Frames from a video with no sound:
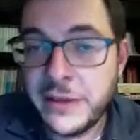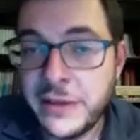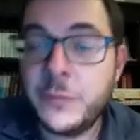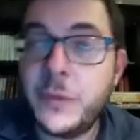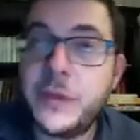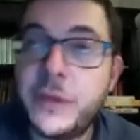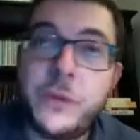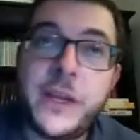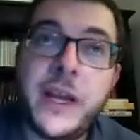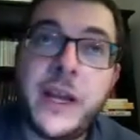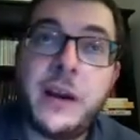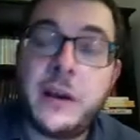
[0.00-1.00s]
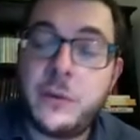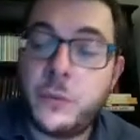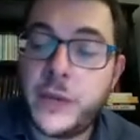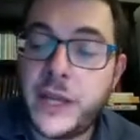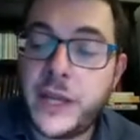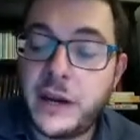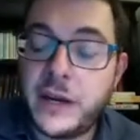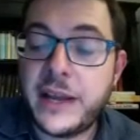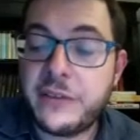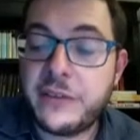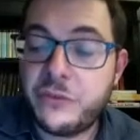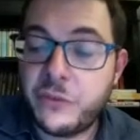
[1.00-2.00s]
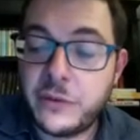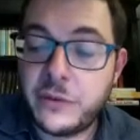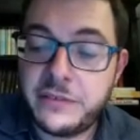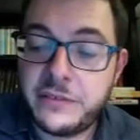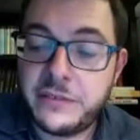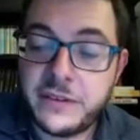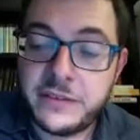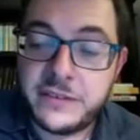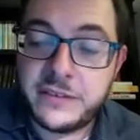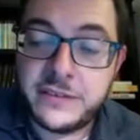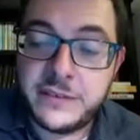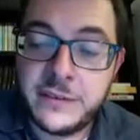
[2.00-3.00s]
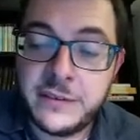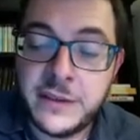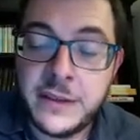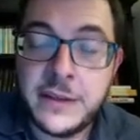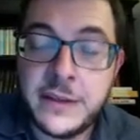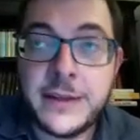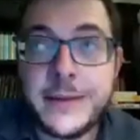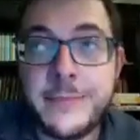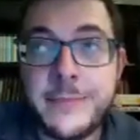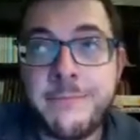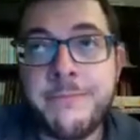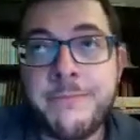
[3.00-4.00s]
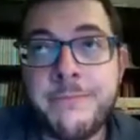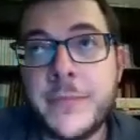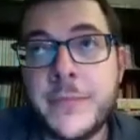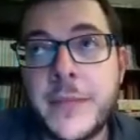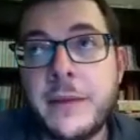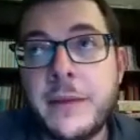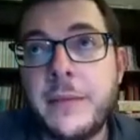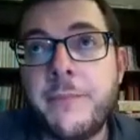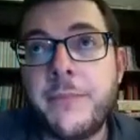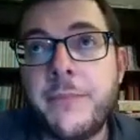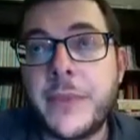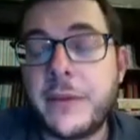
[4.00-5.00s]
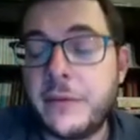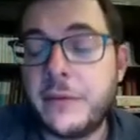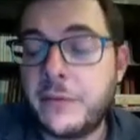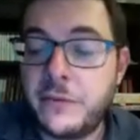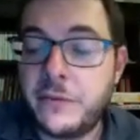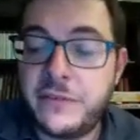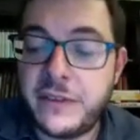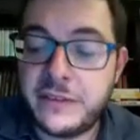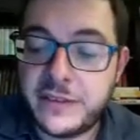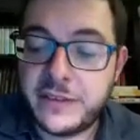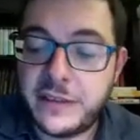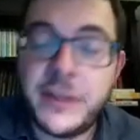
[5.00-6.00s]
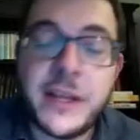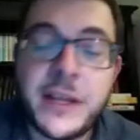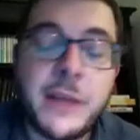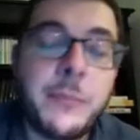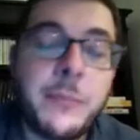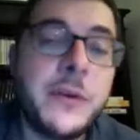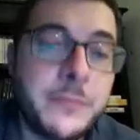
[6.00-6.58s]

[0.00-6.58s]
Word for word: but we are we are actually just um, just giving up on